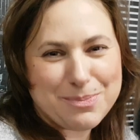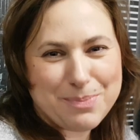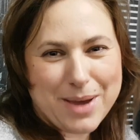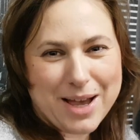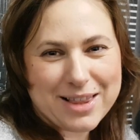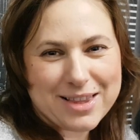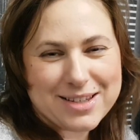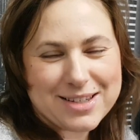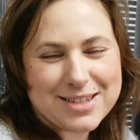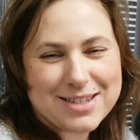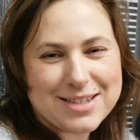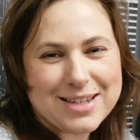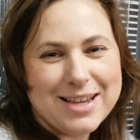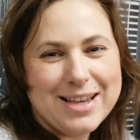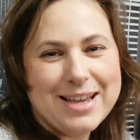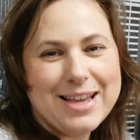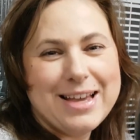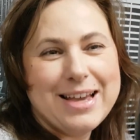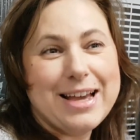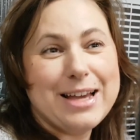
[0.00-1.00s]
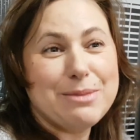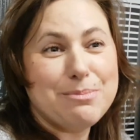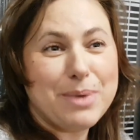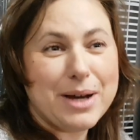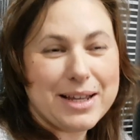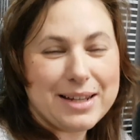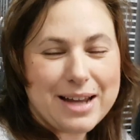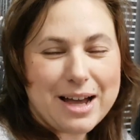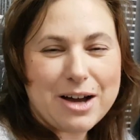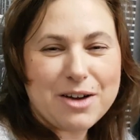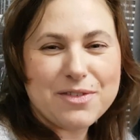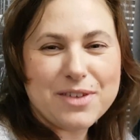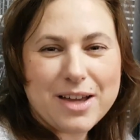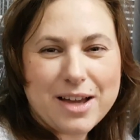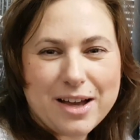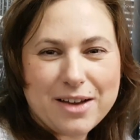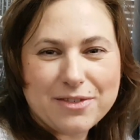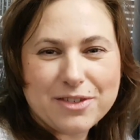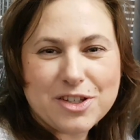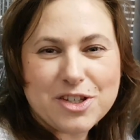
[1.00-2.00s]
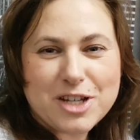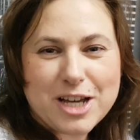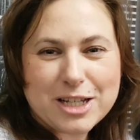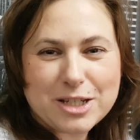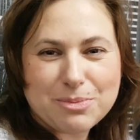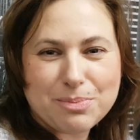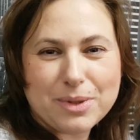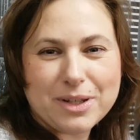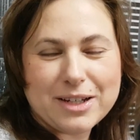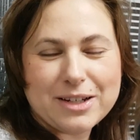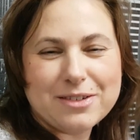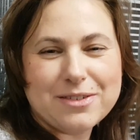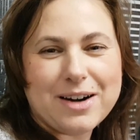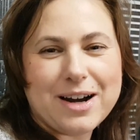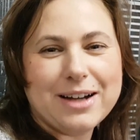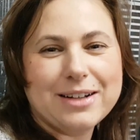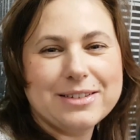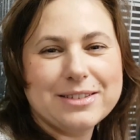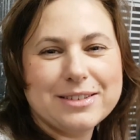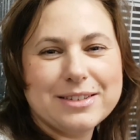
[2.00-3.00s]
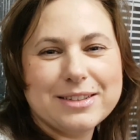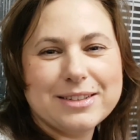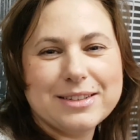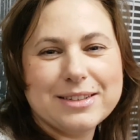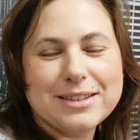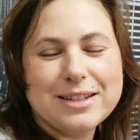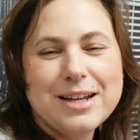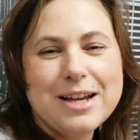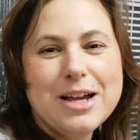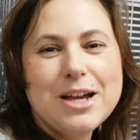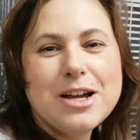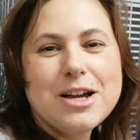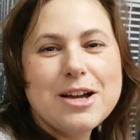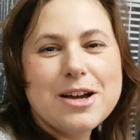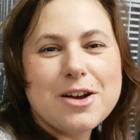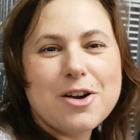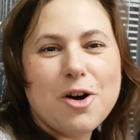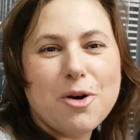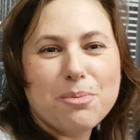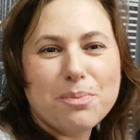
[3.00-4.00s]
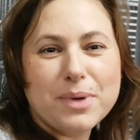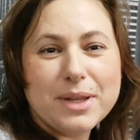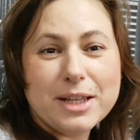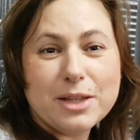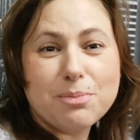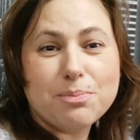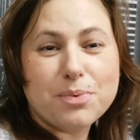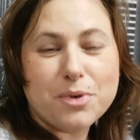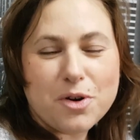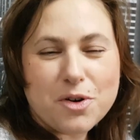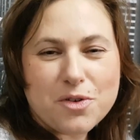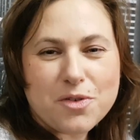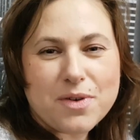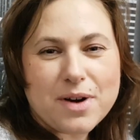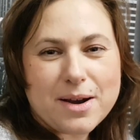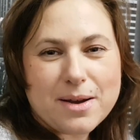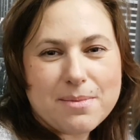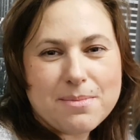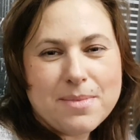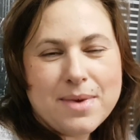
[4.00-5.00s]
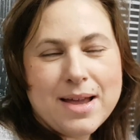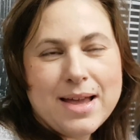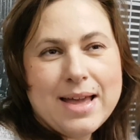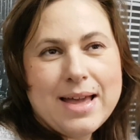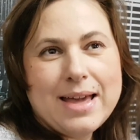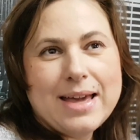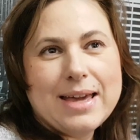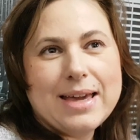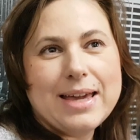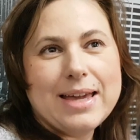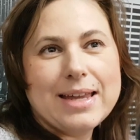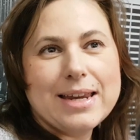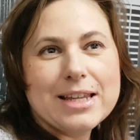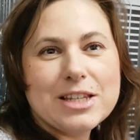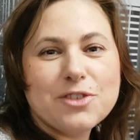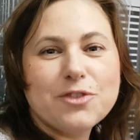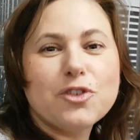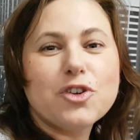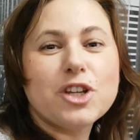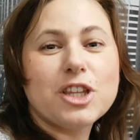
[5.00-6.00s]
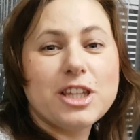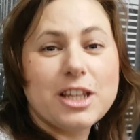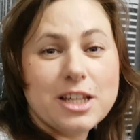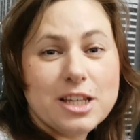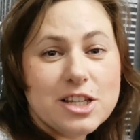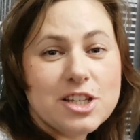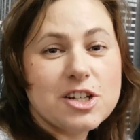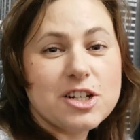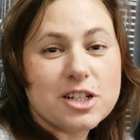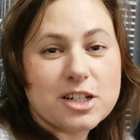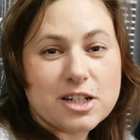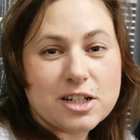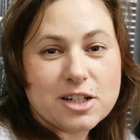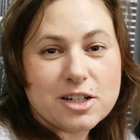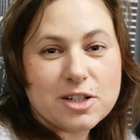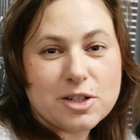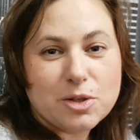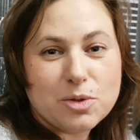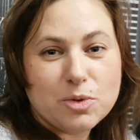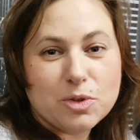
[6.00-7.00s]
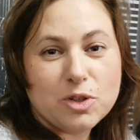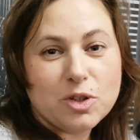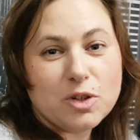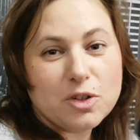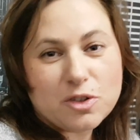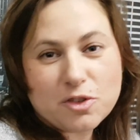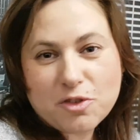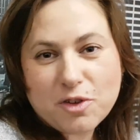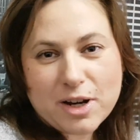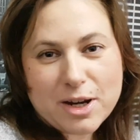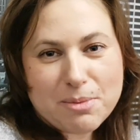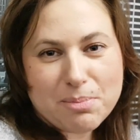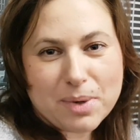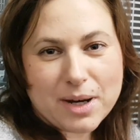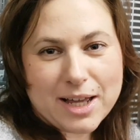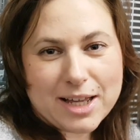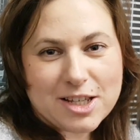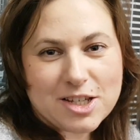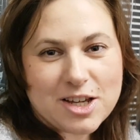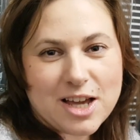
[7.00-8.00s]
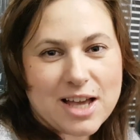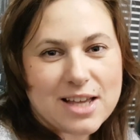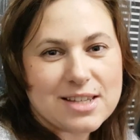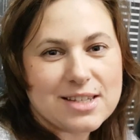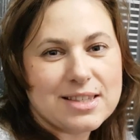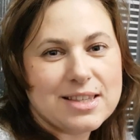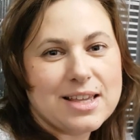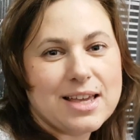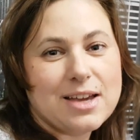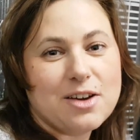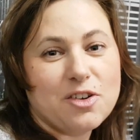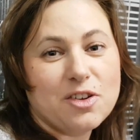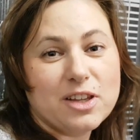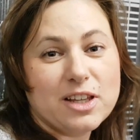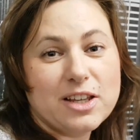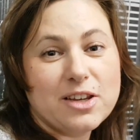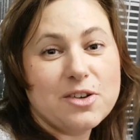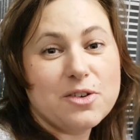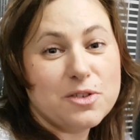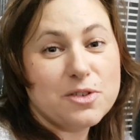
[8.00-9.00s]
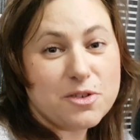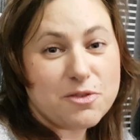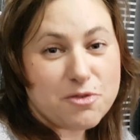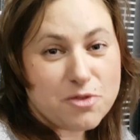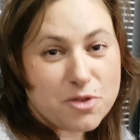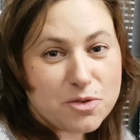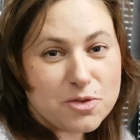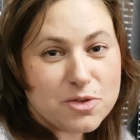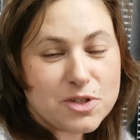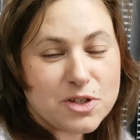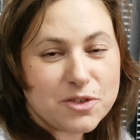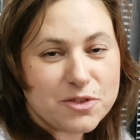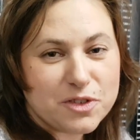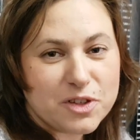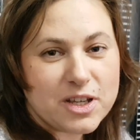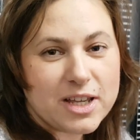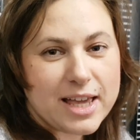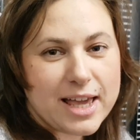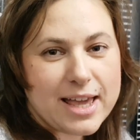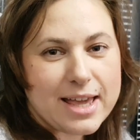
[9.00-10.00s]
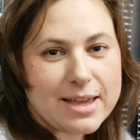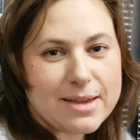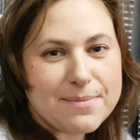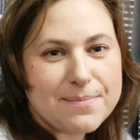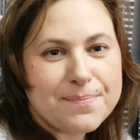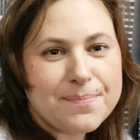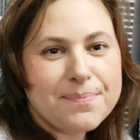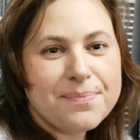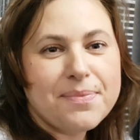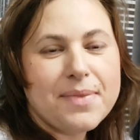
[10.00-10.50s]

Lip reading: palace, and by now we have the chess playground, the complete program. It is for teachers who don't really play chess, they only know the rules of the game.